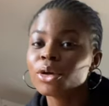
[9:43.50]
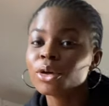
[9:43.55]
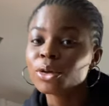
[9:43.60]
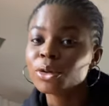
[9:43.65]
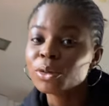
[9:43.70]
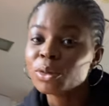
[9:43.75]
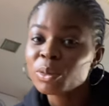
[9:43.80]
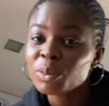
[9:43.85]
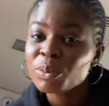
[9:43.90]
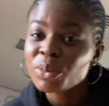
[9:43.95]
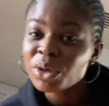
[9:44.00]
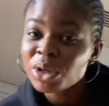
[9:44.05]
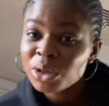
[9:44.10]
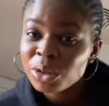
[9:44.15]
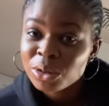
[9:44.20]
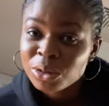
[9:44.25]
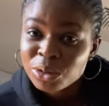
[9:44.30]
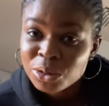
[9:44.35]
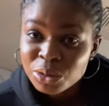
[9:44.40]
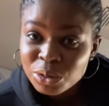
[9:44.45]
You pay
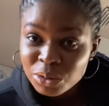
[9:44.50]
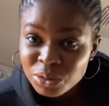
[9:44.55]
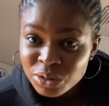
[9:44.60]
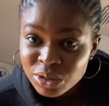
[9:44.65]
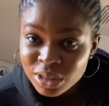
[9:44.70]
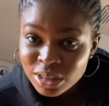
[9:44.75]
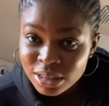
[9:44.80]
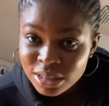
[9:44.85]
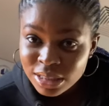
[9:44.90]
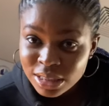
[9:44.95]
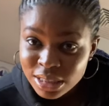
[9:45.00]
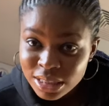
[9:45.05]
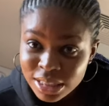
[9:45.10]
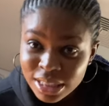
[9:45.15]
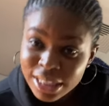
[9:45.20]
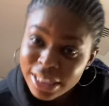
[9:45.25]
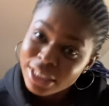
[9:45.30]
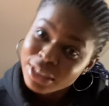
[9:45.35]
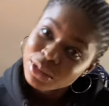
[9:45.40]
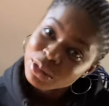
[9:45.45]
your school fees
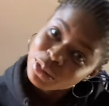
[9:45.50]
in